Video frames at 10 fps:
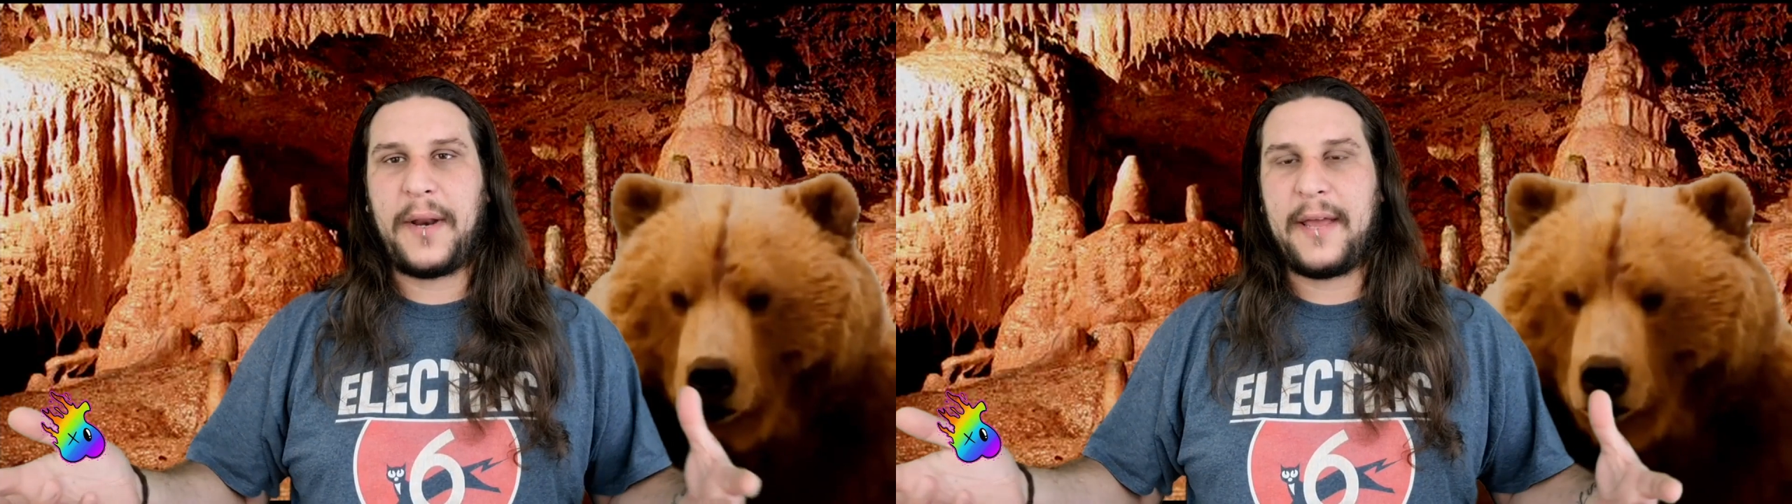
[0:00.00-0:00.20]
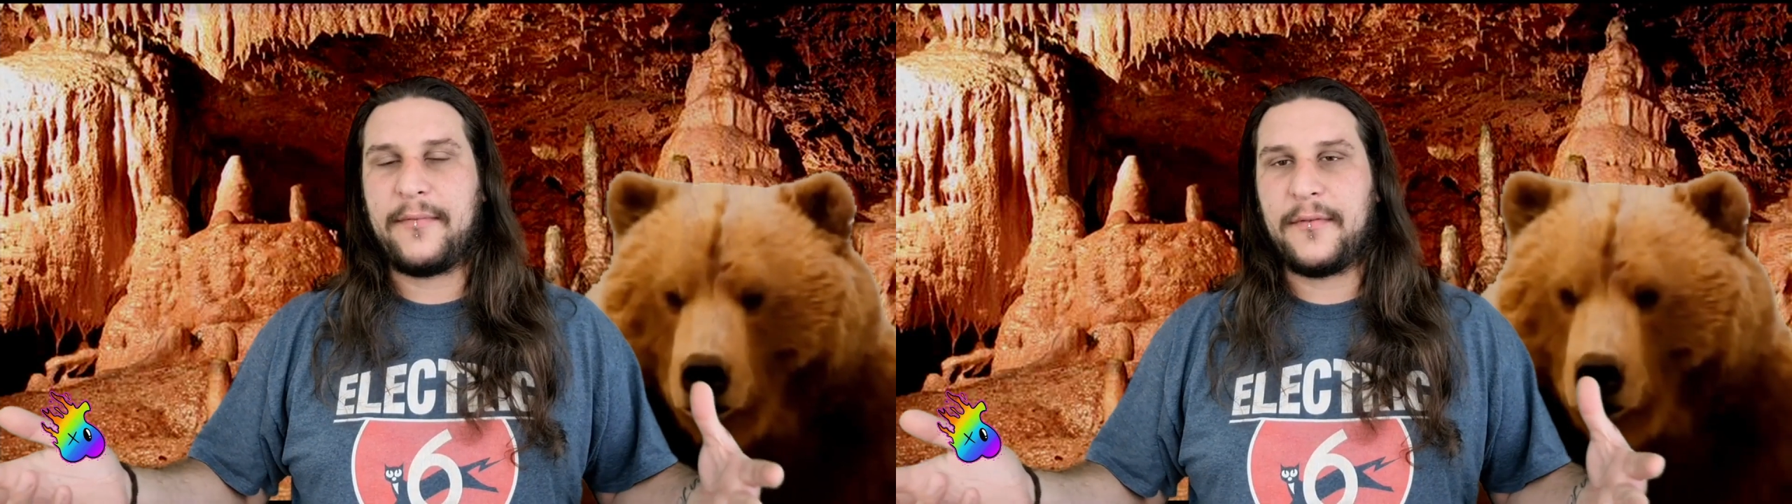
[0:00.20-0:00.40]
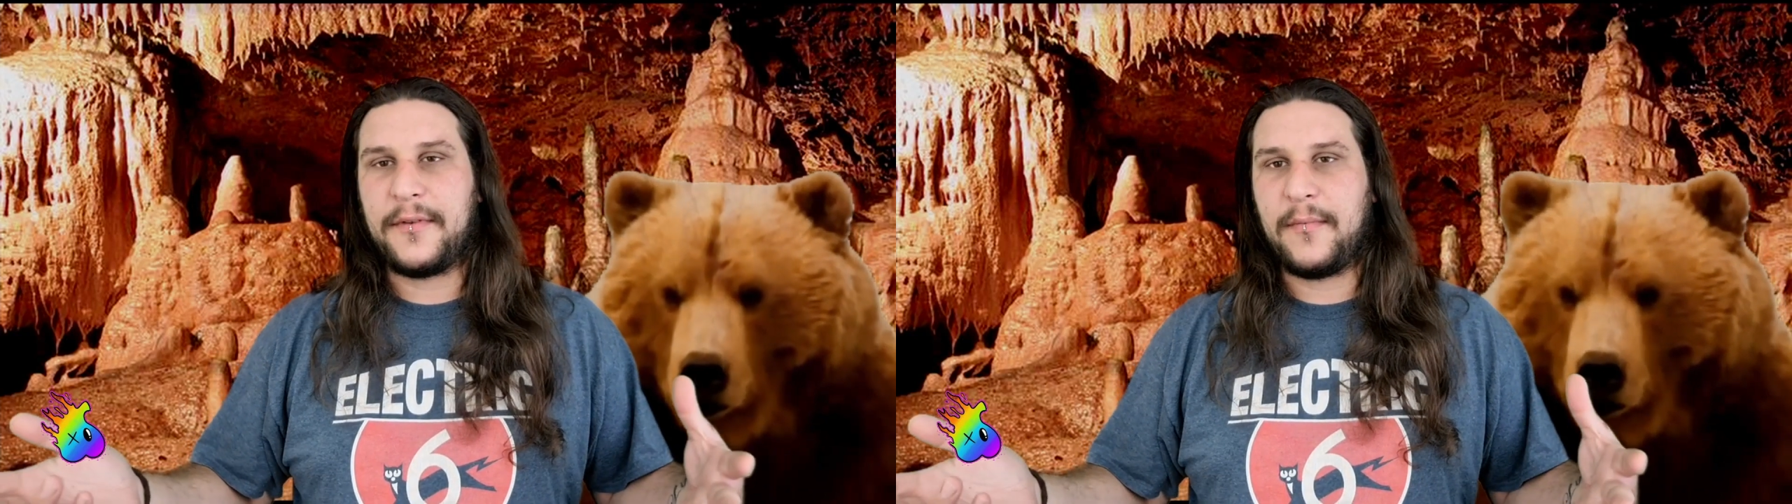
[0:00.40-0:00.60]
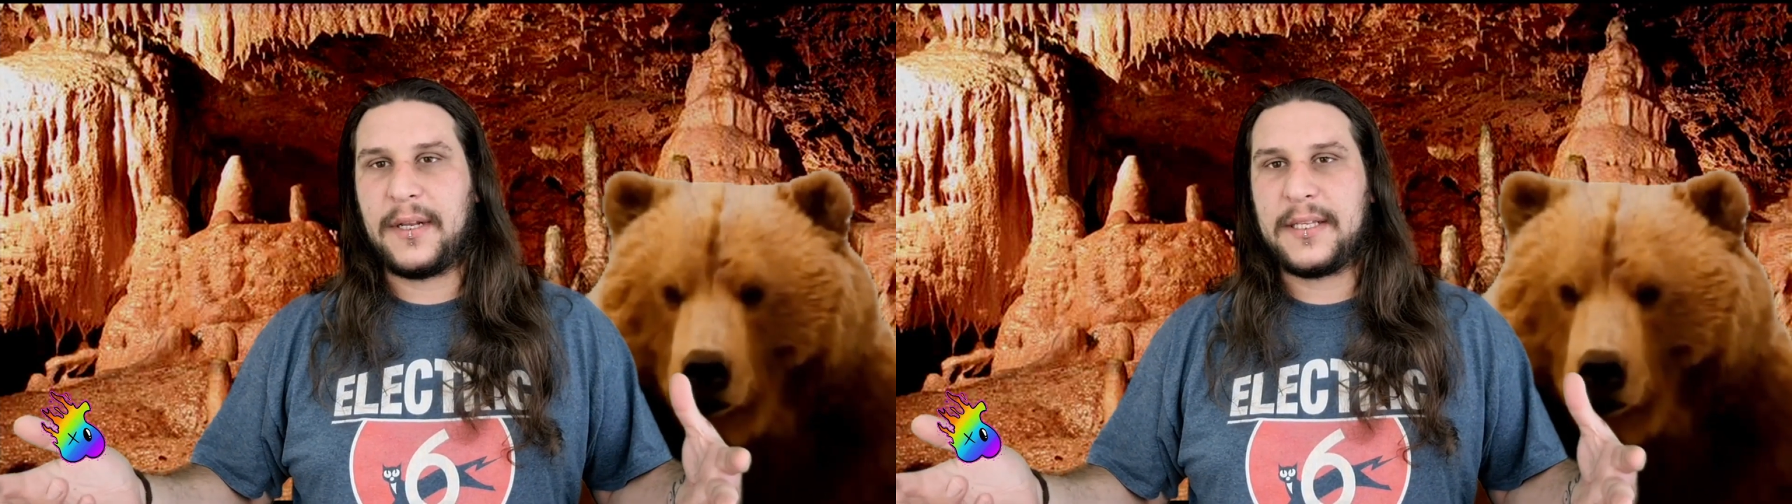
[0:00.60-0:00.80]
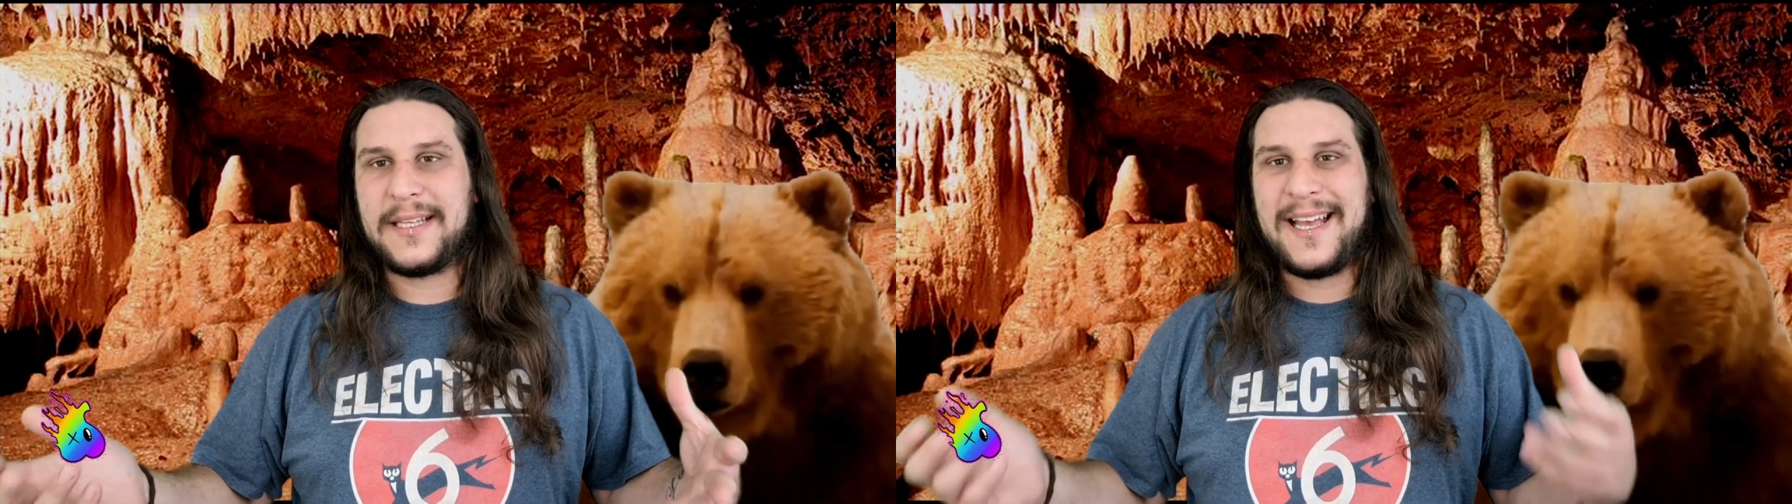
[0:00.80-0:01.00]
play them for a few
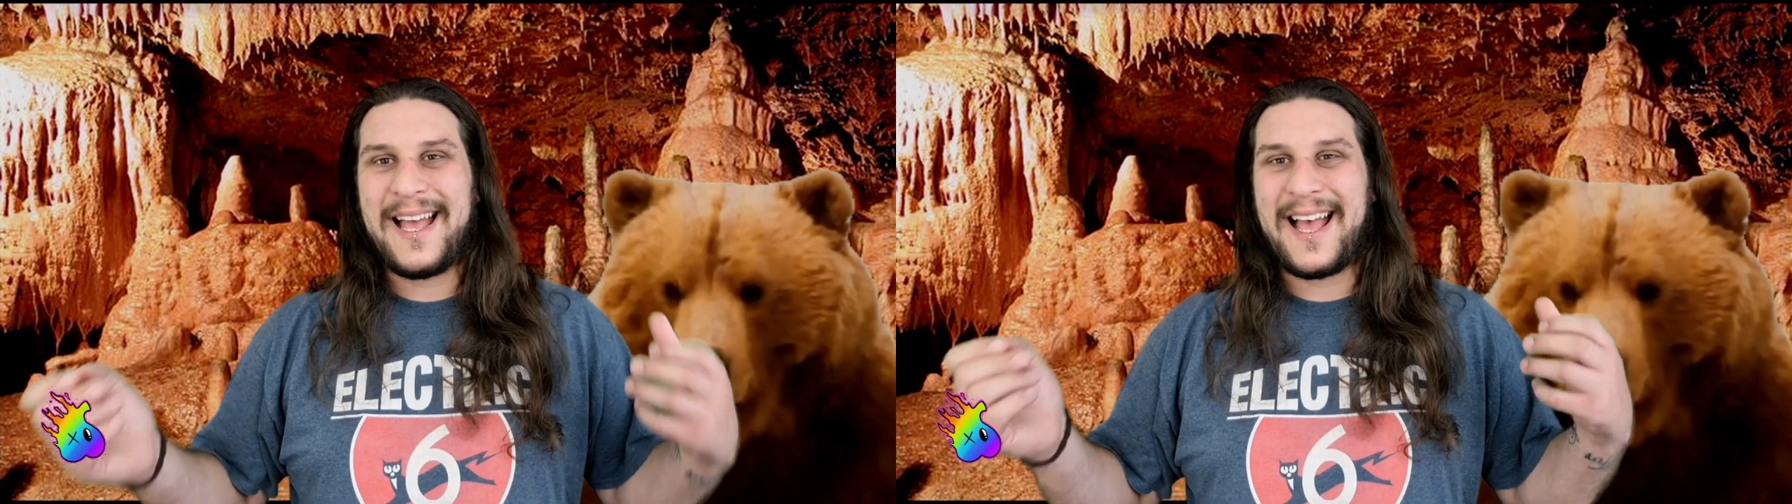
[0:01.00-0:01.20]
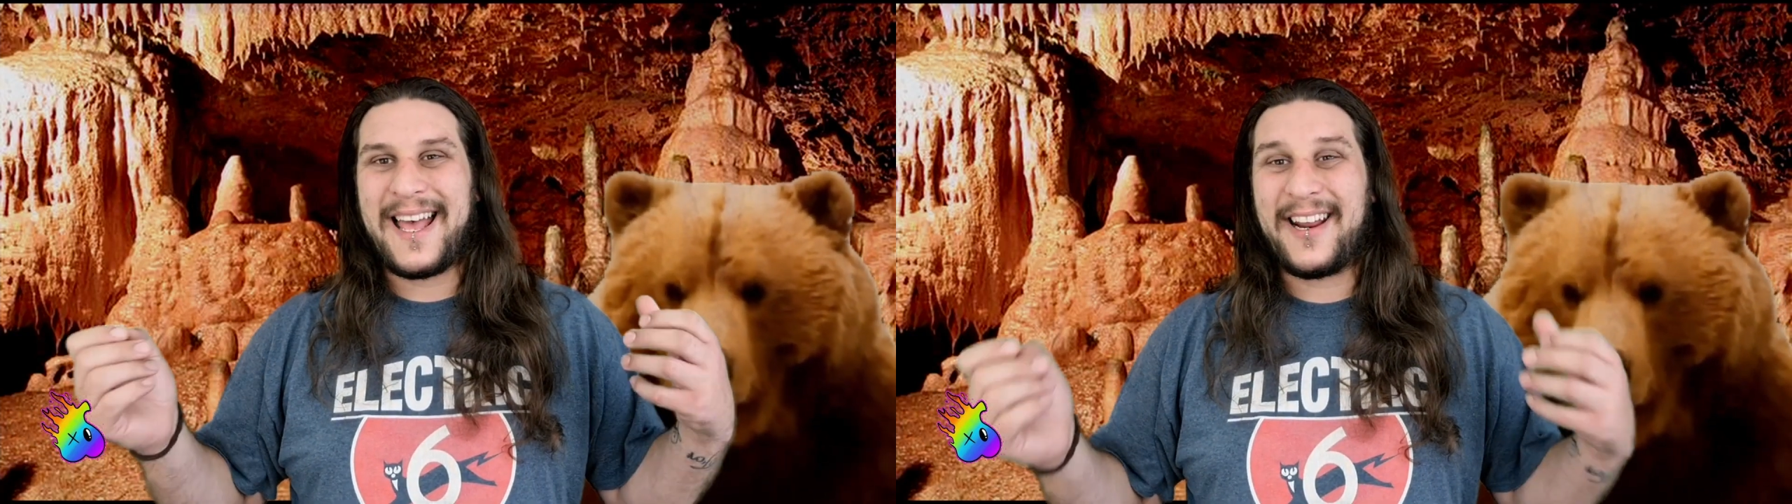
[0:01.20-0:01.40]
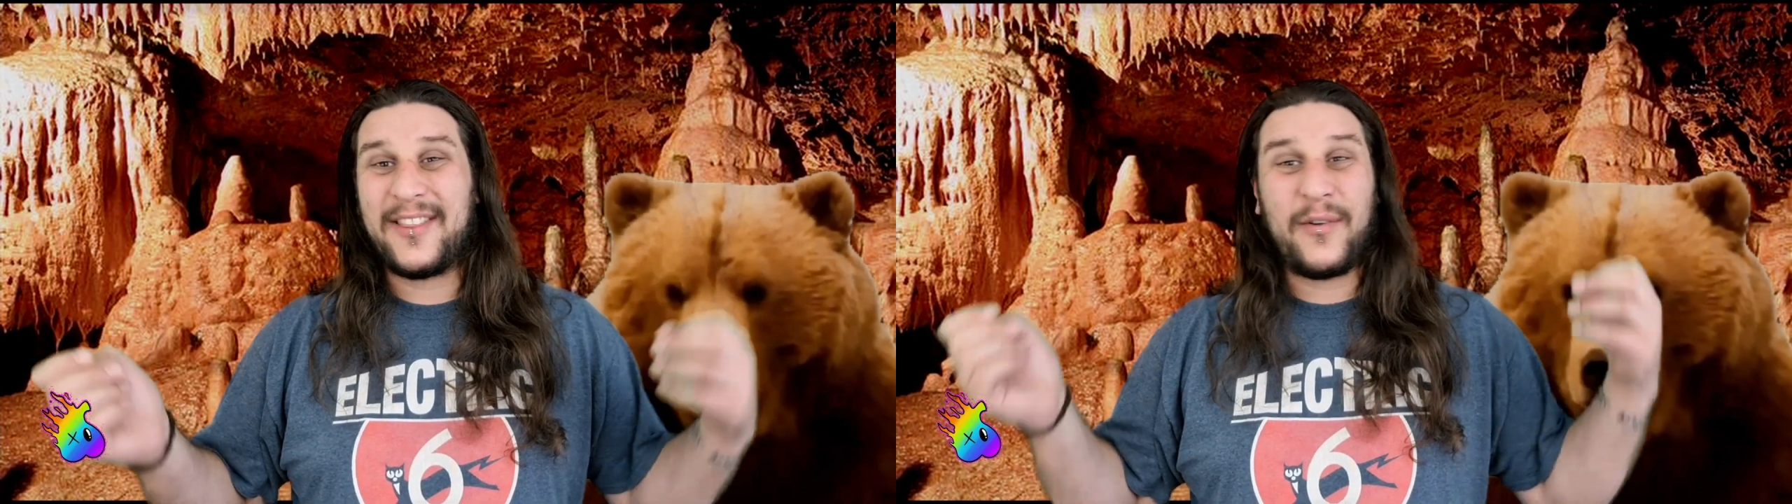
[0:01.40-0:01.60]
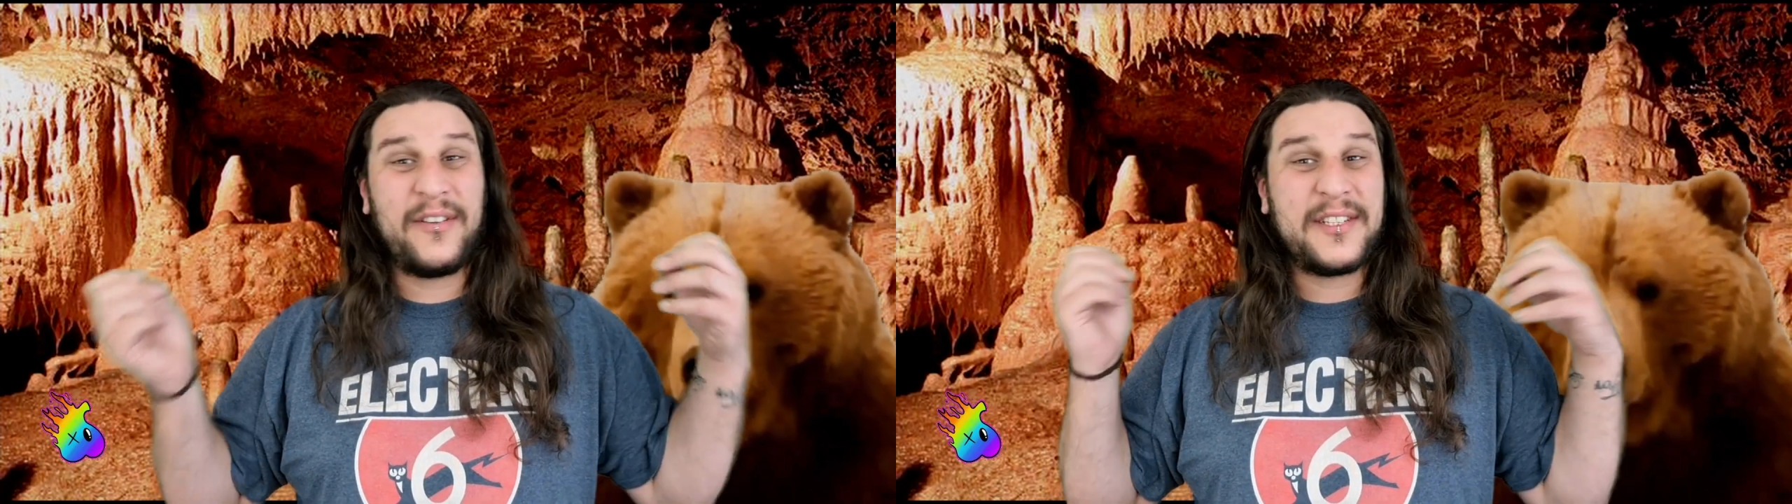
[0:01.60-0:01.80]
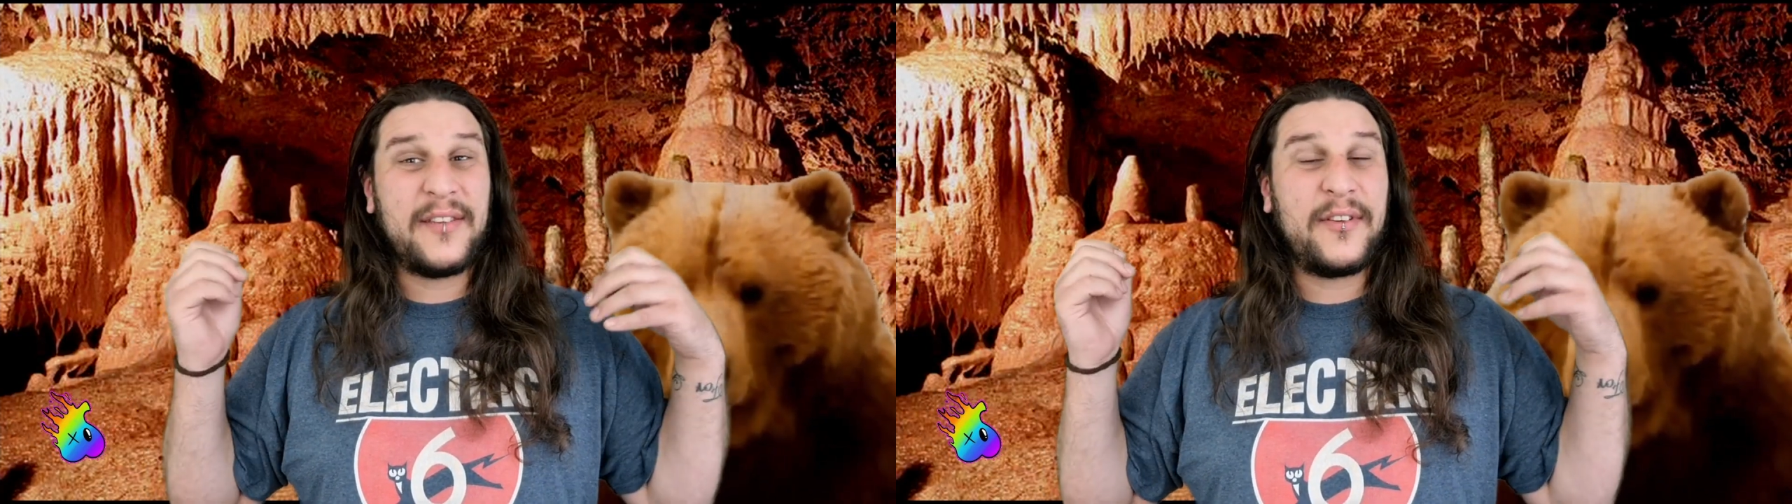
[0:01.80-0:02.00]
minutes, and I
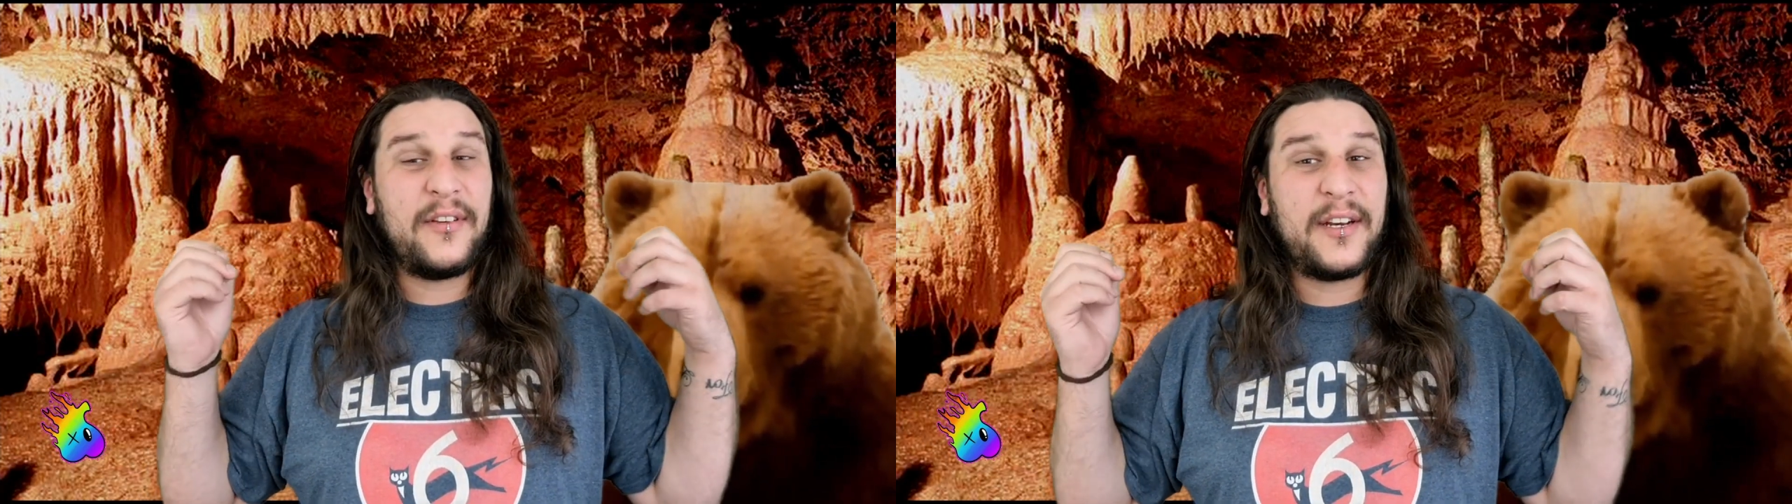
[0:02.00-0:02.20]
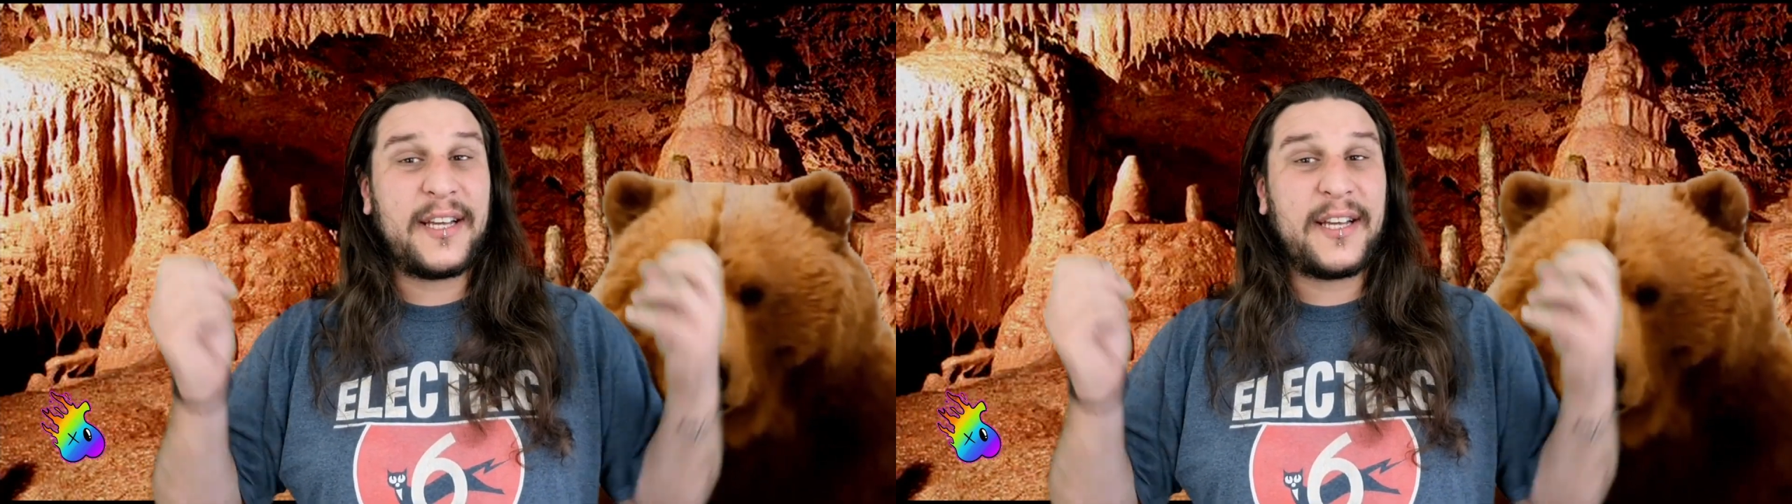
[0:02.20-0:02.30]
thought I'd just give you